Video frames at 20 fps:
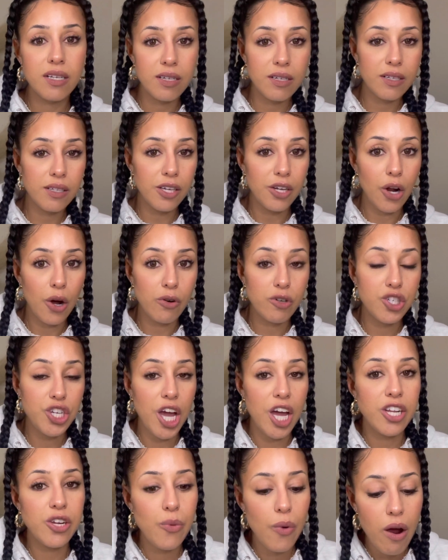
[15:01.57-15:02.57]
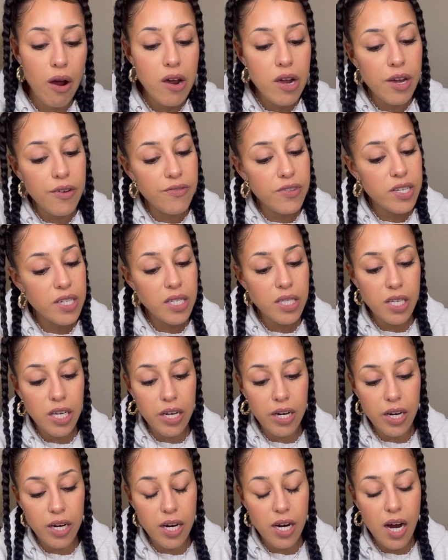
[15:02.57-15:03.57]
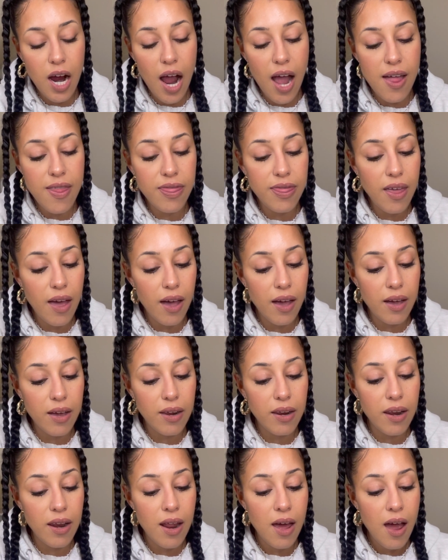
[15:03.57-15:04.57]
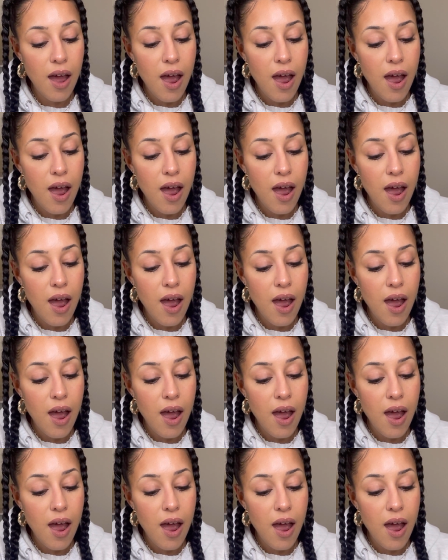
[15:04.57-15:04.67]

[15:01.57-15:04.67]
you know, January of this year, and then